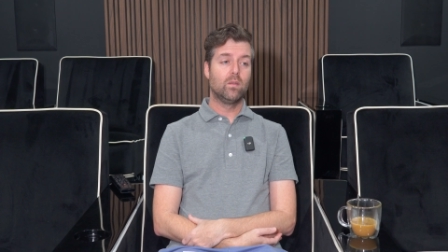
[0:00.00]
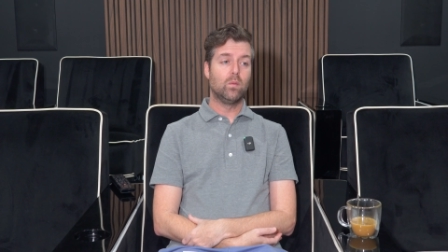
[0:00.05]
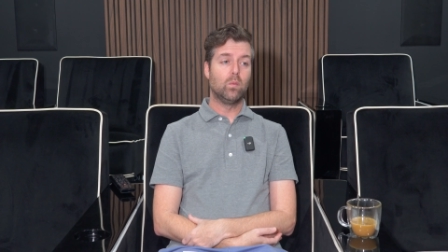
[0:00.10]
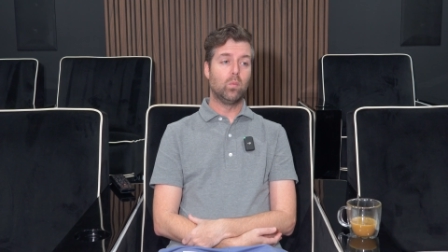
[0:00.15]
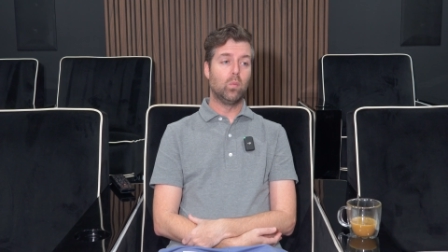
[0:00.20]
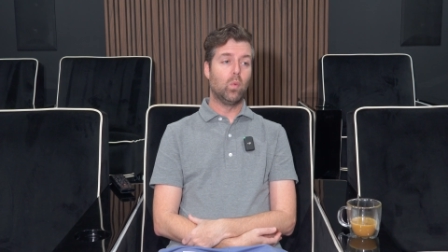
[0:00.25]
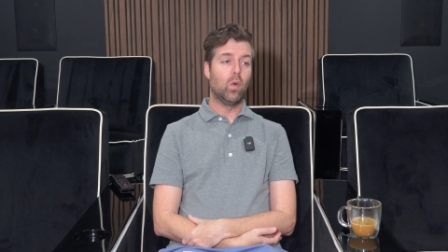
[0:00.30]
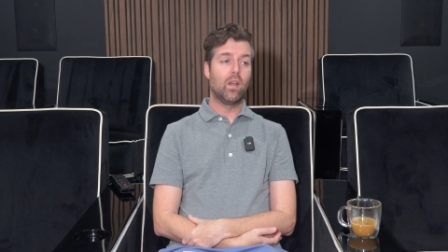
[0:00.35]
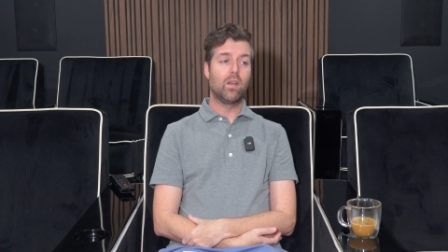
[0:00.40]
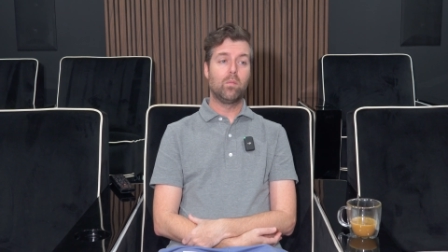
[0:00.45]

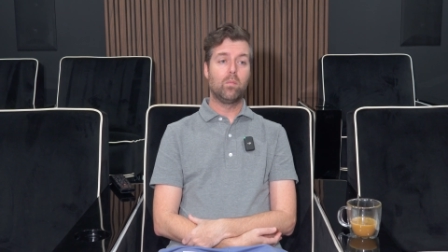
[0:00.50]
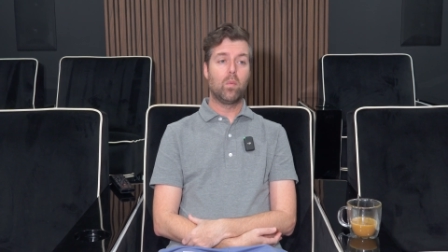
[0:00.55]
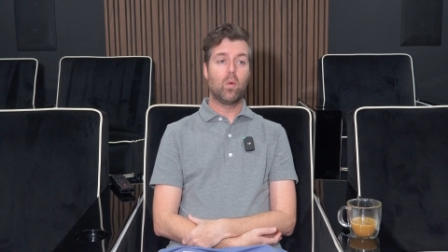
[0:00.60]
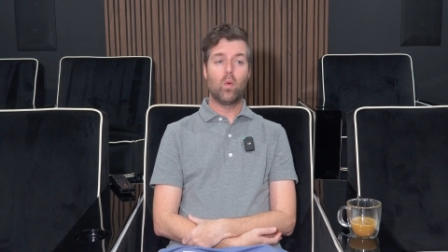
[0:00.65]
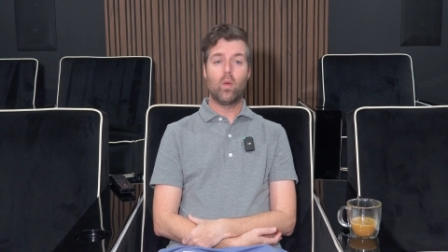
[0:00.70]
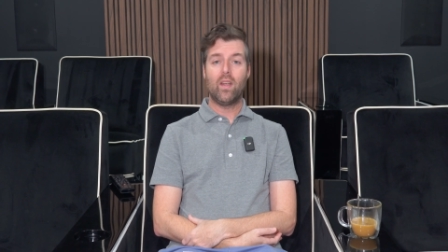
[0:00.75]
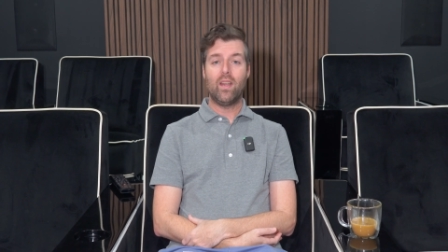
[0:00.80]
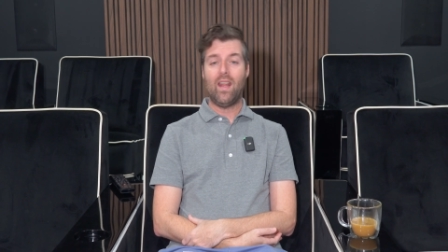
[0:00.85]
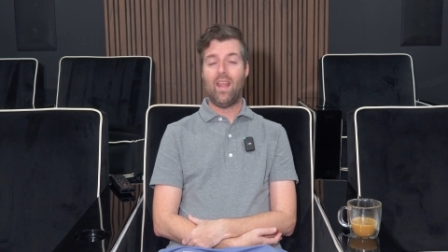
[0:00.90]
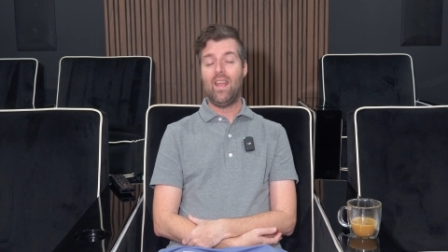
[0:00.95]
one
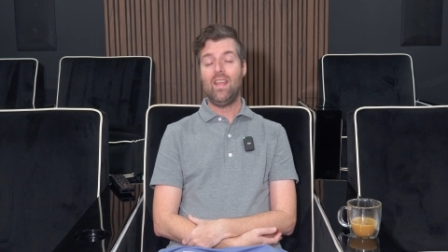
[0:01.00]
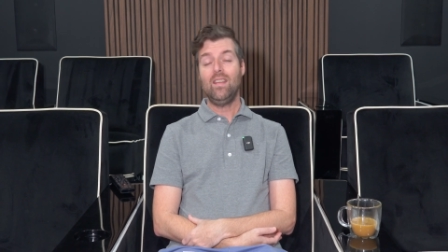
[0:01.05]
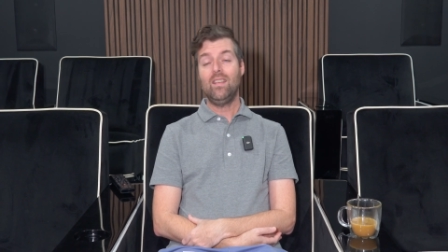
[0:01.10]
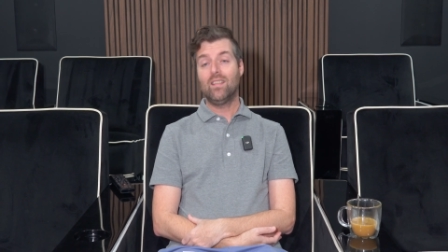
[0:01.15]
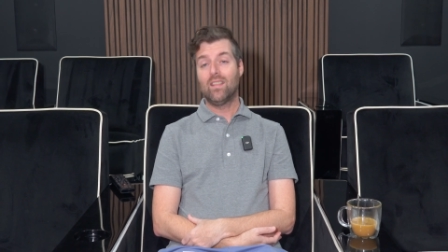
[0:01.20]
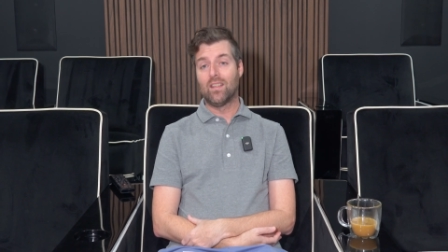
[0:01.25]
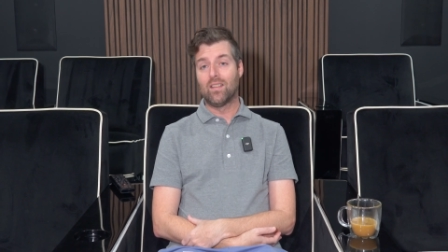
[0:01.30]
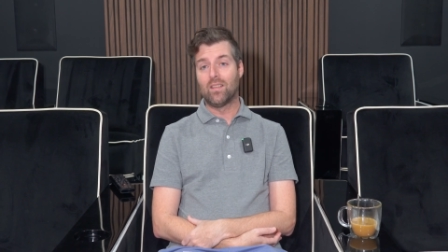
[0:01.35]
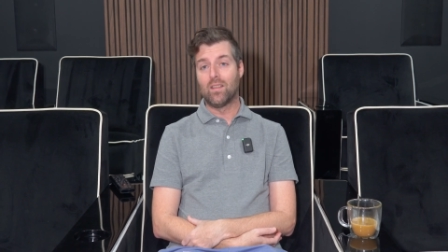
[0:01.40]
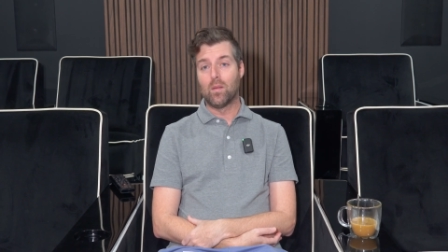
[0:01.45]
point eight
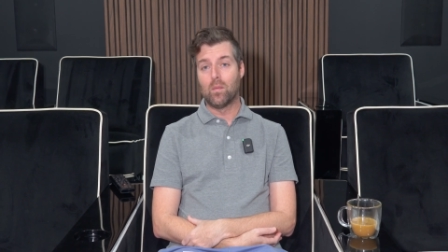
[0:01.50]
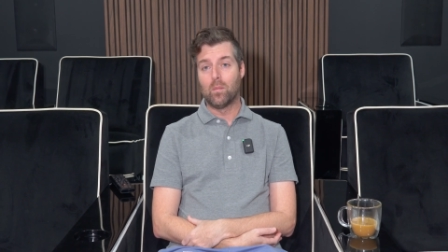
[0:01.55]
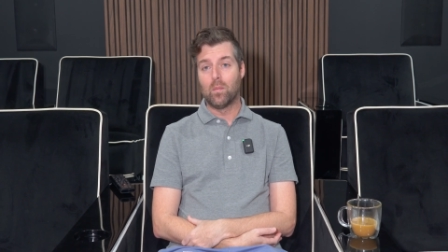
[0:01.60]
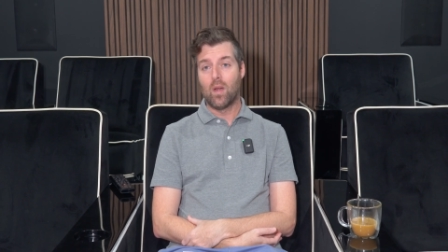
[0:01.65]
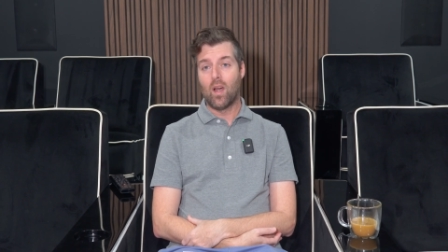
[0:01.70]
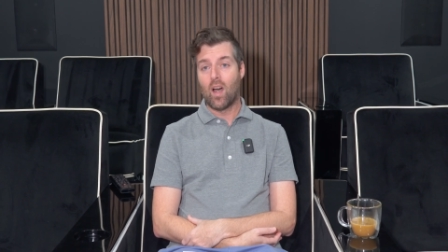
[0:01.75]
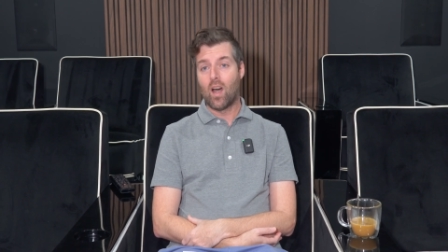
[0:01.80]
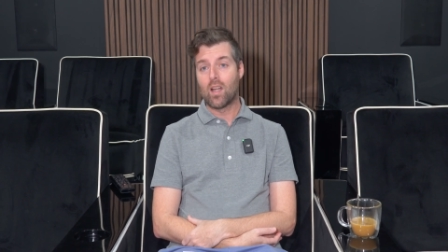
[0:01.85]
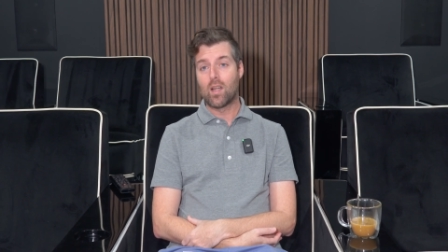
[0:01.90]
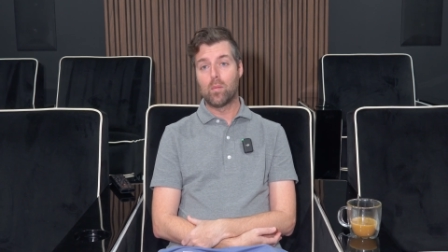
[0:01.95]
system
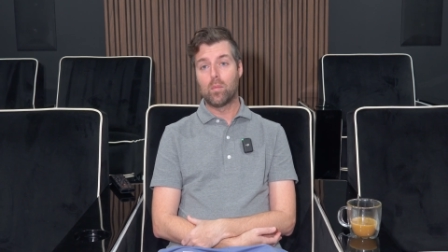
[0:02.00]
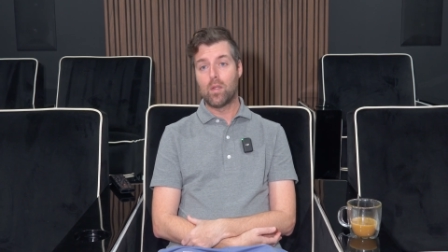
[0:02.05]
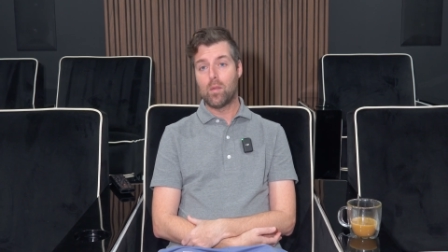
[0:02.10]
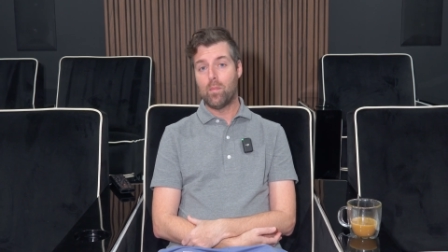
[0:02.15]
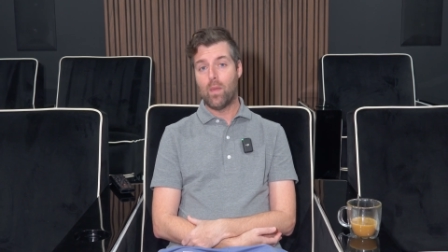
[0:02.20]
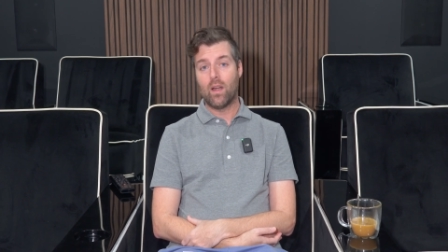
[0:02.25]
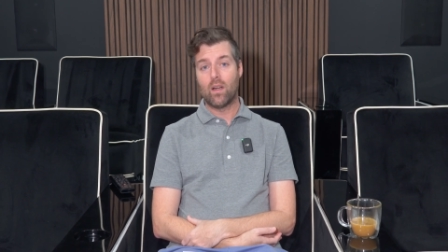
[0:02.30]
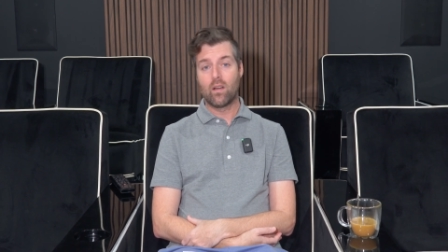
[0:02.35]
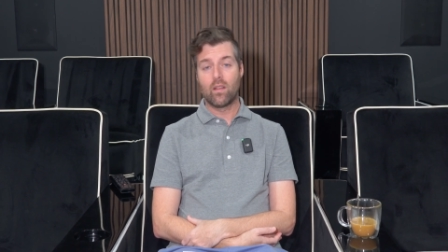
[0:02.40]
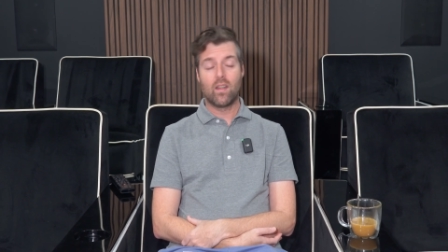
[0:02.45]
audibly
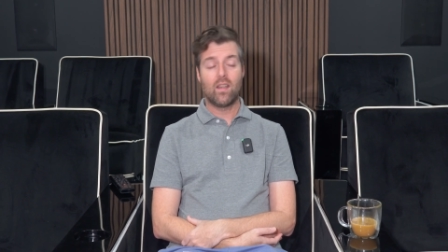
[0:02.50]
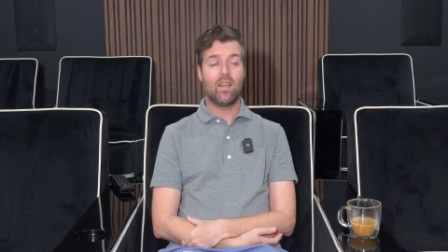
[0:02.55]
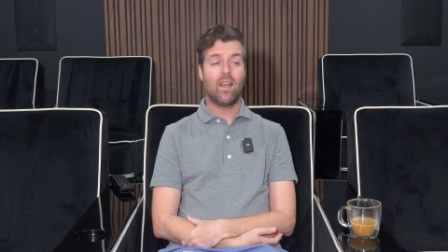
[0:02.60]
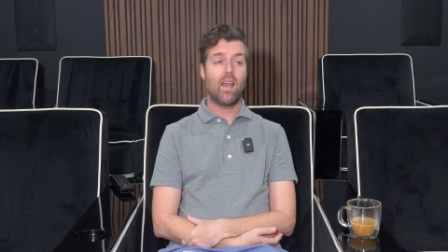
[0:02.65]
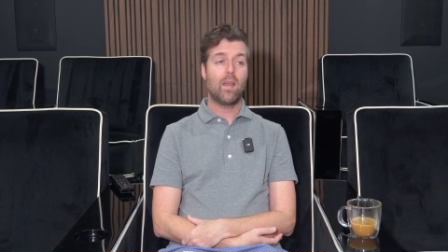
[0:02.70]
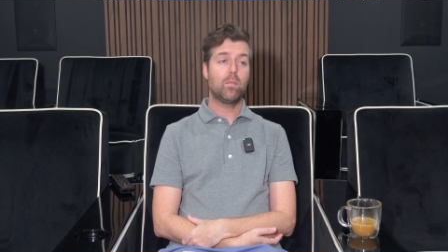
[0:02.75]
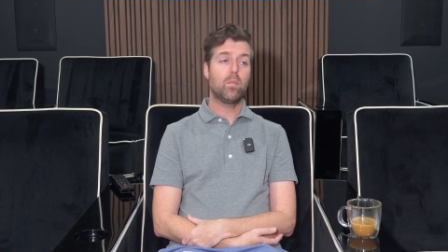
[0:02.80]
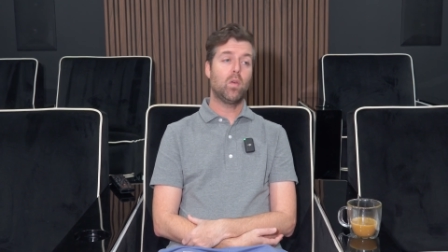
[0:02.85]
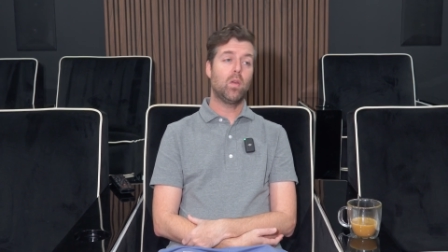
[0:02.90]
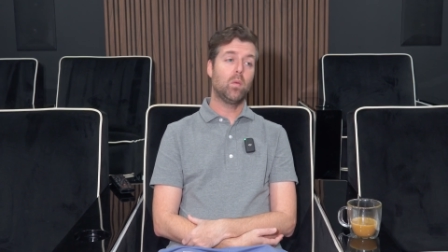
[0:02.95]
better than
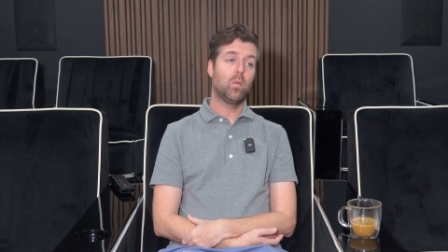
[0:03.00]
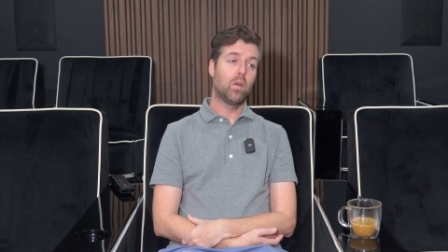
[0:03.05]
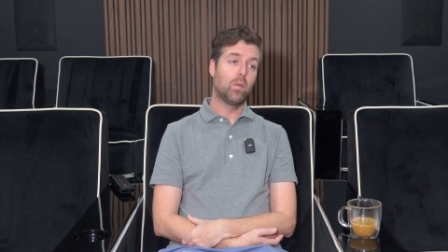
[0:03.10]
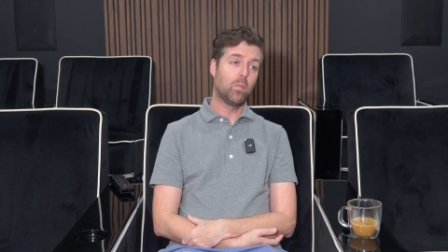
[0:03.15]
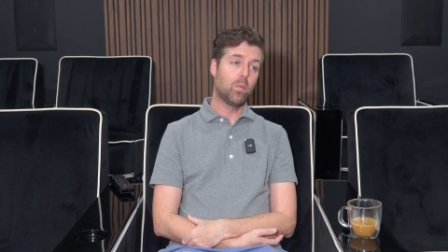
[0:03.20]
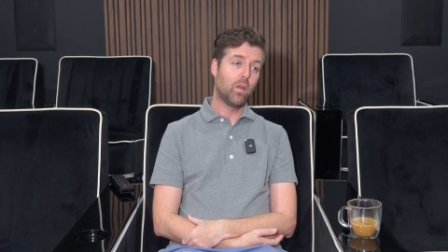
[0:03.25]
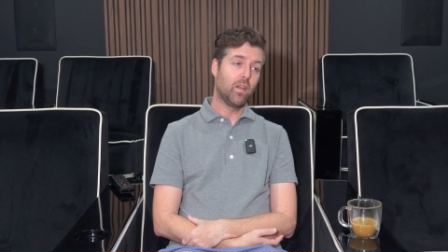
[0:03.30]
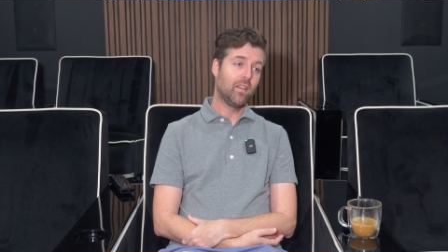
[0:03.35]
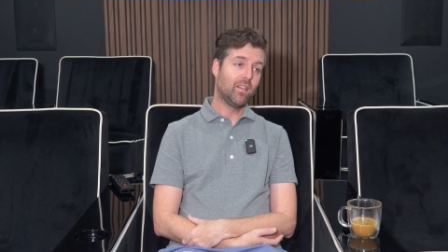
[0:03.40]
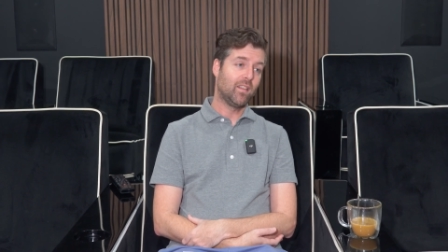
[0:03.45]
nine point
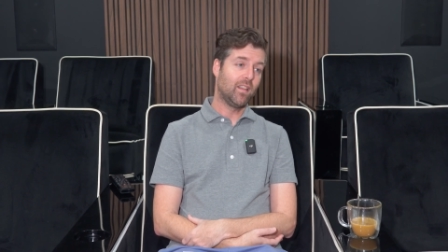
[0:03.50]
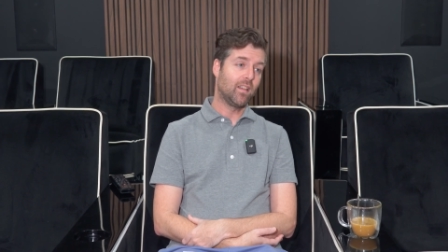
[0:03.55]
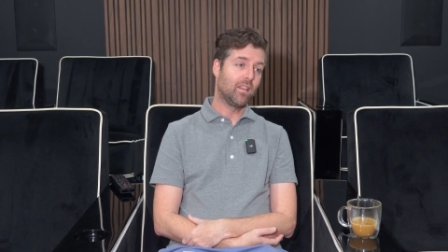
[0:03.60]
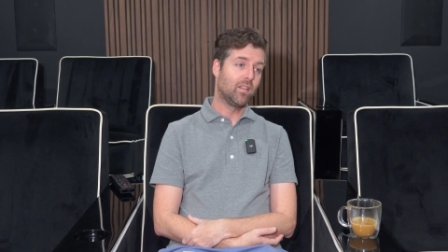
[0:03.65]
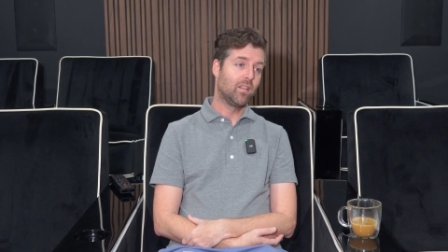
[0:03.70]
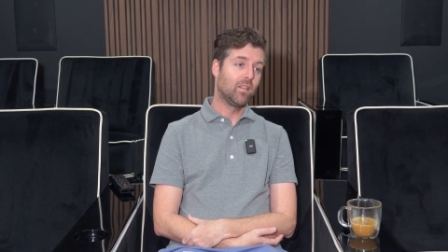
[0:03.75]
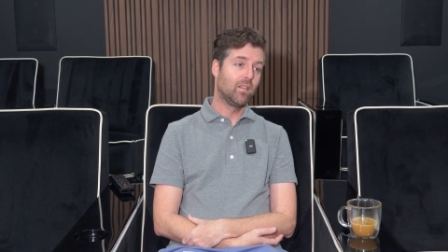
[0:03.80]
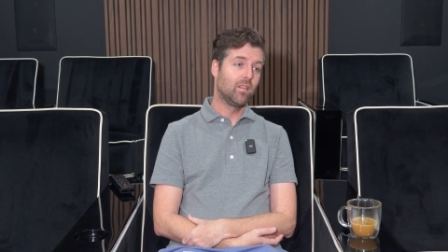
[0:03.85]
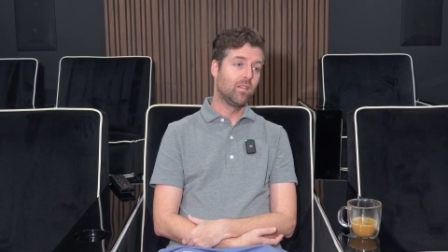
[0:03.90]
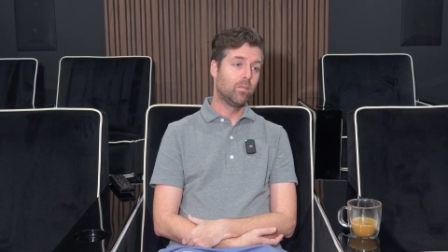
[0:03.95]
one point
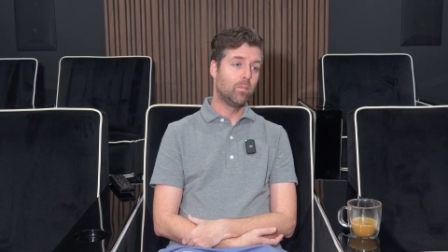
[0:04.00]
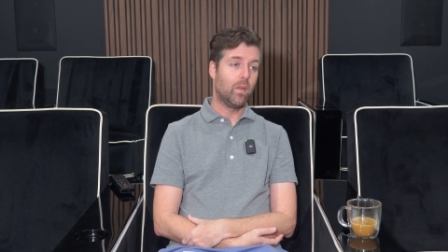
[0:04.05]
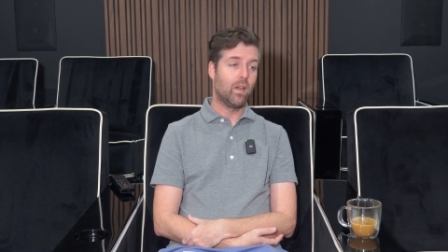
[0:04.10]
six,